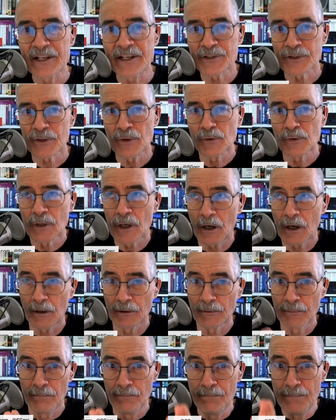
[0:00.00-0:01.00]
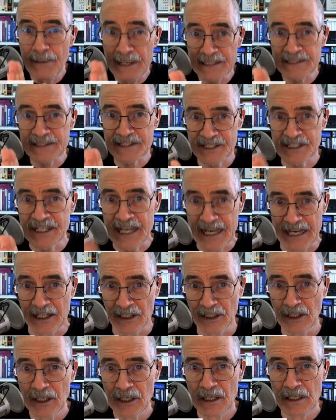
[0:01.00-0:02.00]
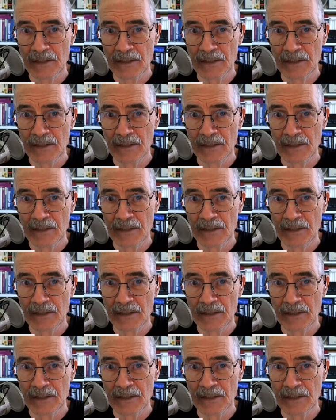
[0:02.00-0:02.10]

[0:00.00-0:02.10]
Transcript: so-called bit cell,